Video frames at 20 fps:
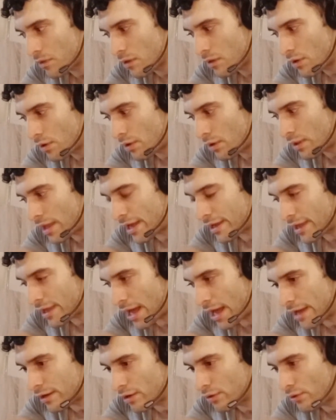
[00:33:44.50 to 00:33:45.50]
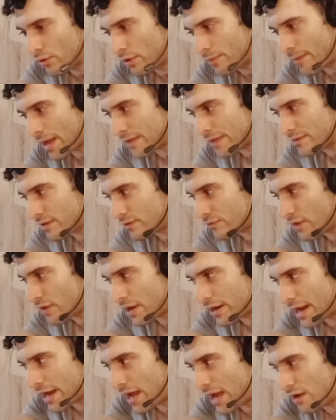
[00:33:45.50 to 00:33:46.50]
Or I don't know about the
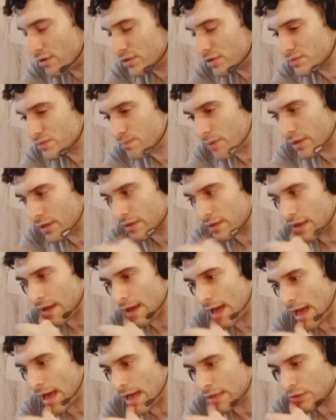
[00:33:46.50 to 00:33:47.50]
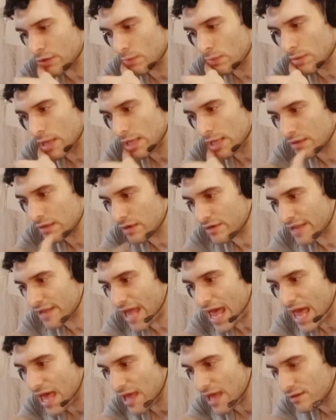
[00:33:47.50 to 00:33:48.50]
entire house, but I don't like their
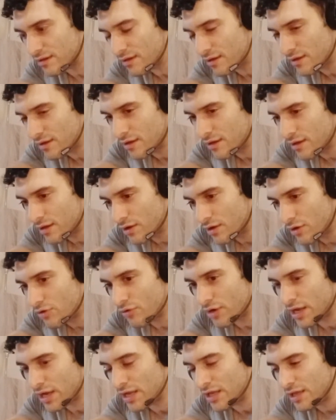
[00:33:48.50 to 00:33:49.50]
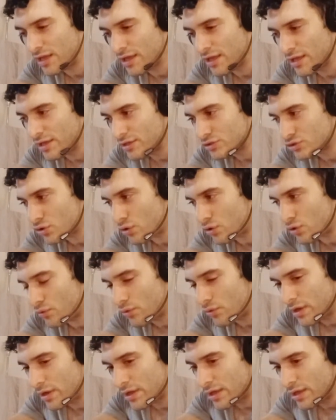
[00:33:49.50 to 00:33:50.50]
dad, right?
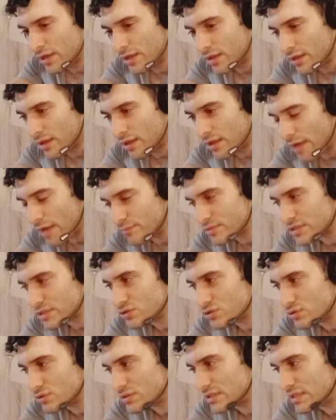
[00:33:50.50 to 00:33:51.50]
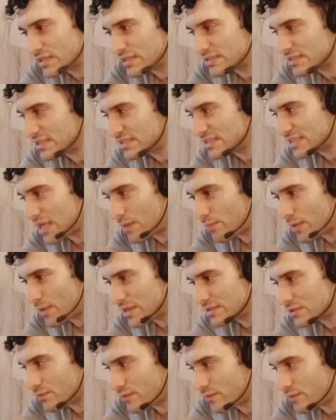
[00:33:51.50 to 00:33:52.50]
So I'm just using this example
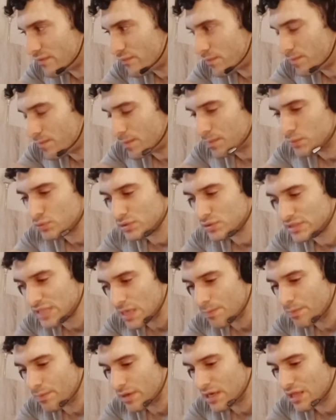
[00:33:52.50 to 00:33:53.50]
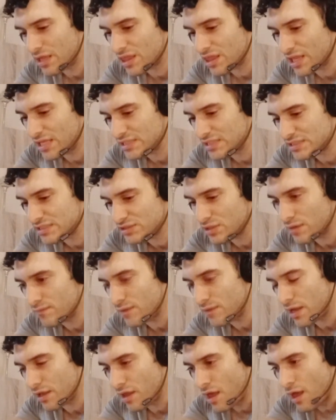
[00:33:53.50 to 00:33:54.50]
as a way for people to separate things instead
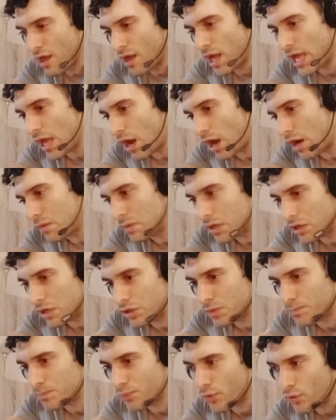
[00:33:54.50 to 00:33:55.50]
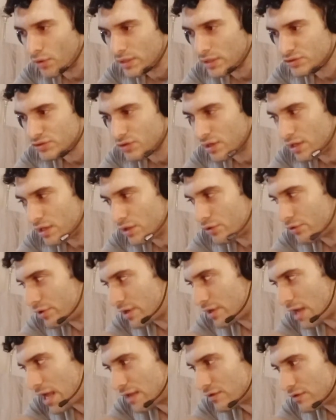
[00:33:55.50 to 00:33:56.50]
of hey, Armin, are you pro-Israel or
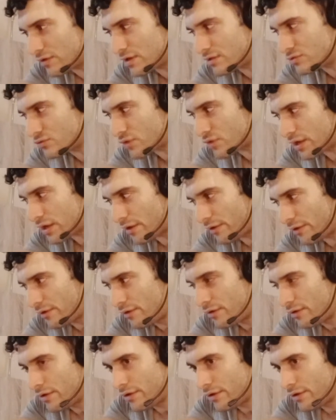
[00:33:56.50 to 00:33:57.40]
are you anti-Israel?